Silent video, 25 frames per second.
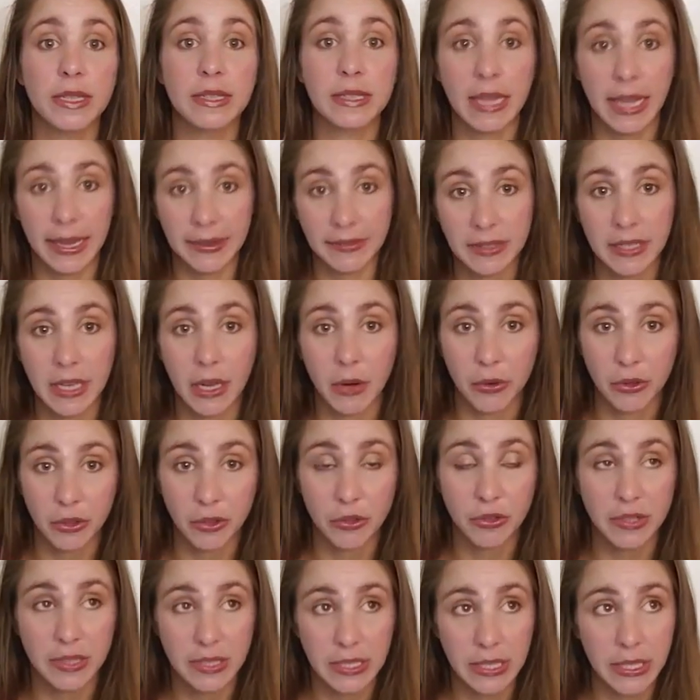is Lifestyle with
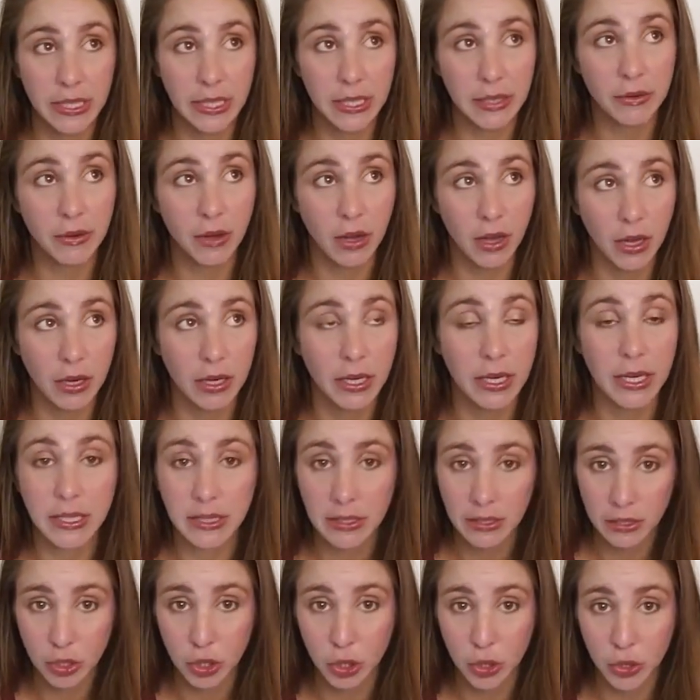Christina on
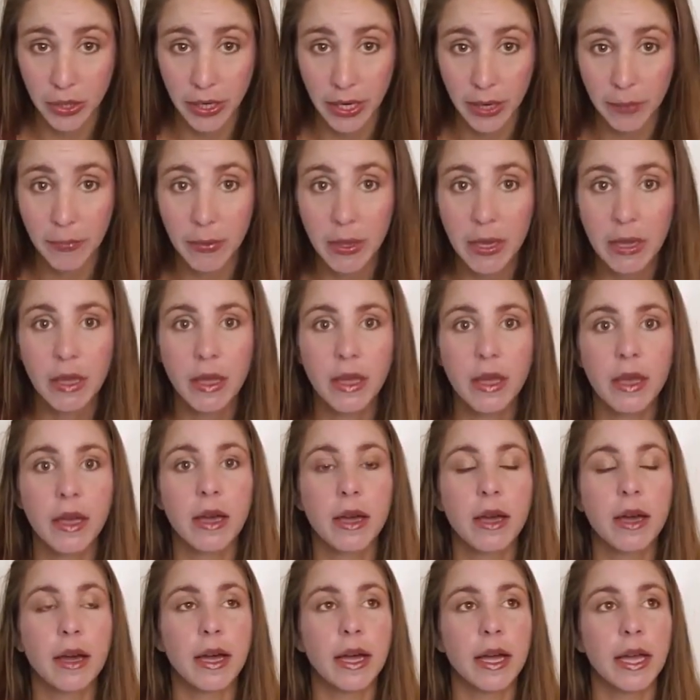Instagram,
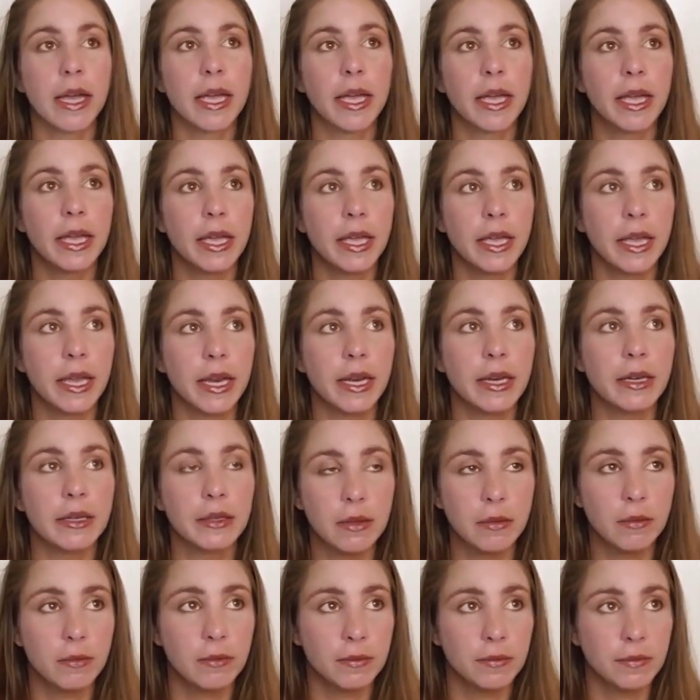
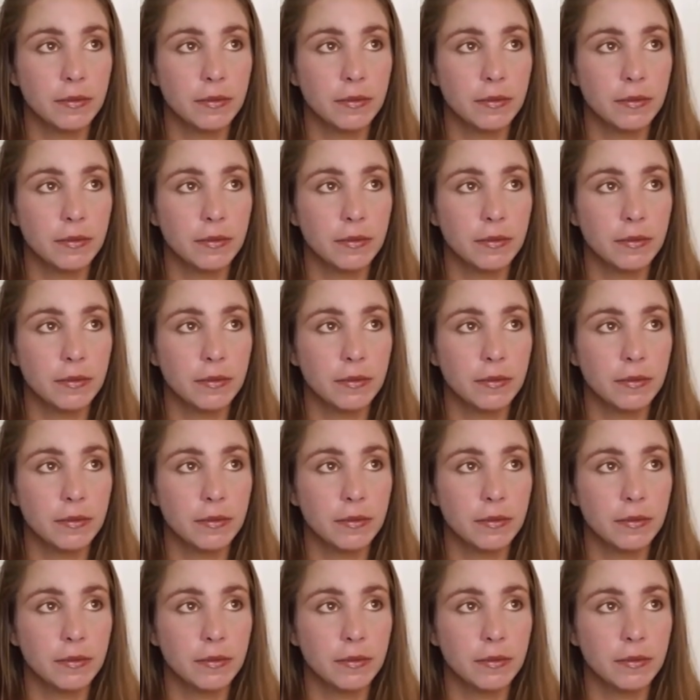and